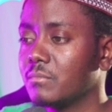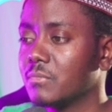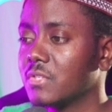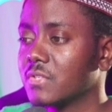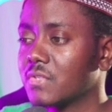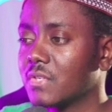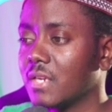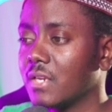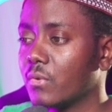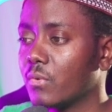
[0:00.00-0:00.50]

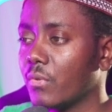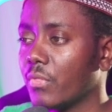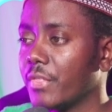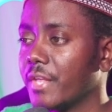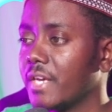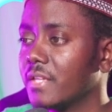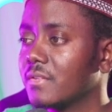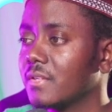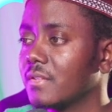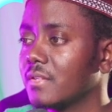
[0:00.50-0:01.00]
just click on
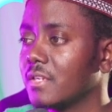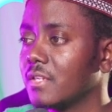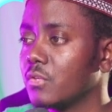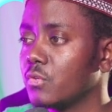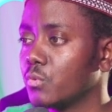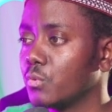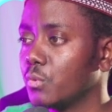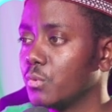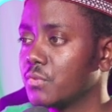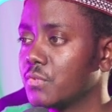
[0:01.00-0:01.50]
that, and then
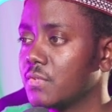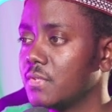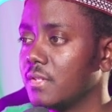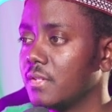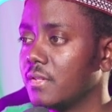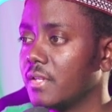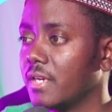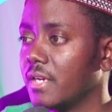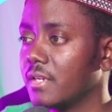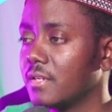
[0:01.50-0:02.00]
you will see
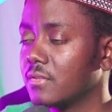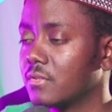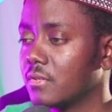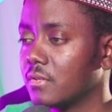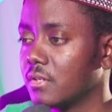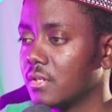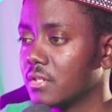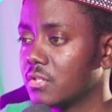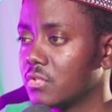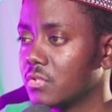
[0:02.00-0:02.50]
the edit
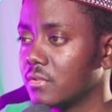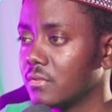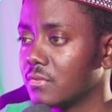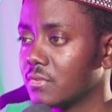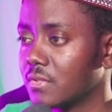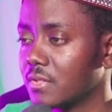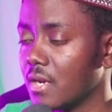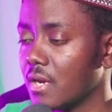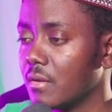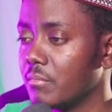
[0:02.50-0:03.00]
connections
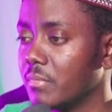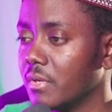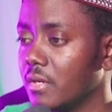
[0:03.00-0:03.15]
tab.